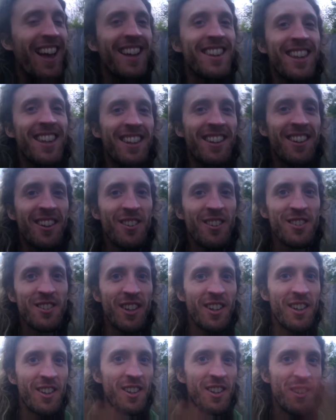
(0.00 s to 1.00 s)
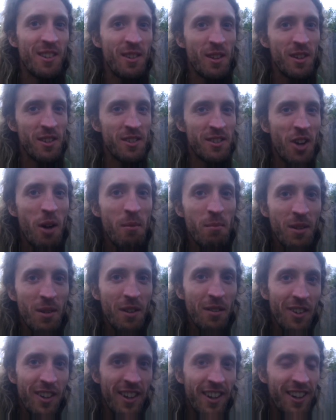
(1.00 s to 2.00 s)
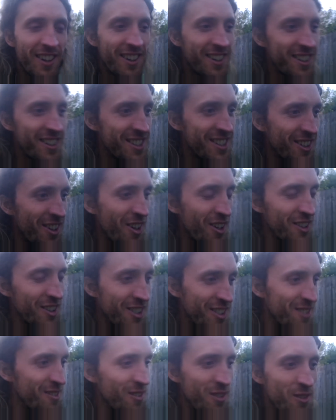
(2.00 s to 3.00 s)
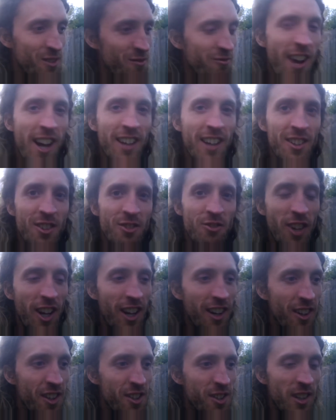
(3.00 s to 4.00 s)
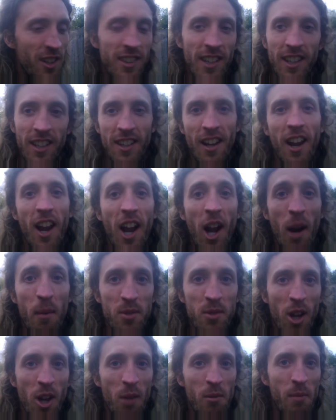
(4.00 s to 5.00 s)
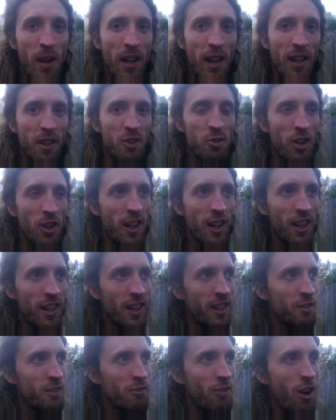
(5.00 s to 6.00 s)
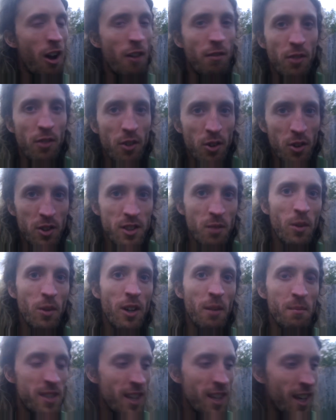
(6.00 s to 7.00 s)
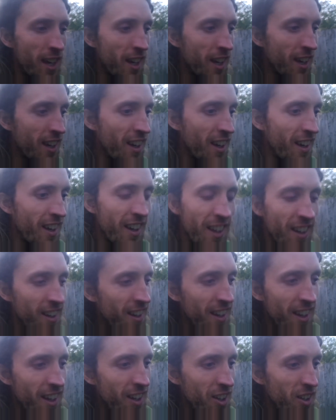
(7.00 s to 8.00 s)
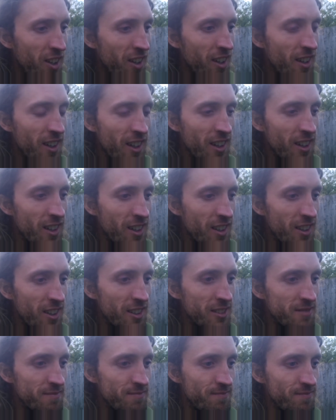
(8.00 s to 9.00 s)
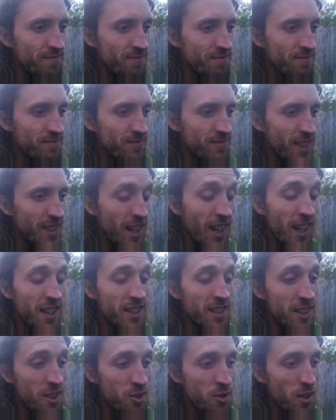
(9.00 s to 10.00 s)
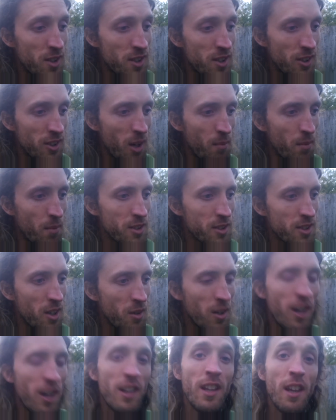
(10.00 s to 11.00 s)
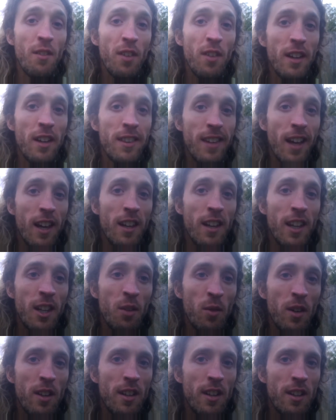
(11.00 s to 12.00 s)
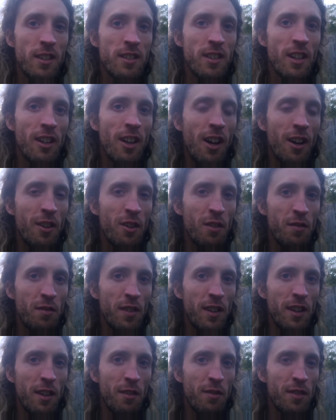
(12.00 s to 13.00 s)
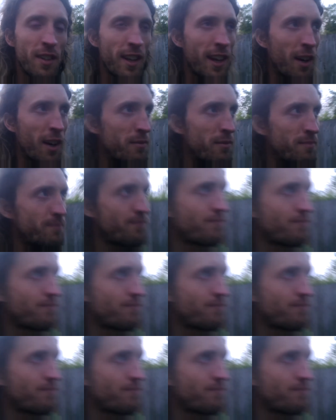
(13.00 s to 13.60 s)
And then I was like a zombie for years, you know, wrecked adrenals. And then the herbs got me back on track, and the raw foods and what I'm saying. And yeah, it's an interesting topic, so I'll leave you at that anyway. That's a long enough video for now.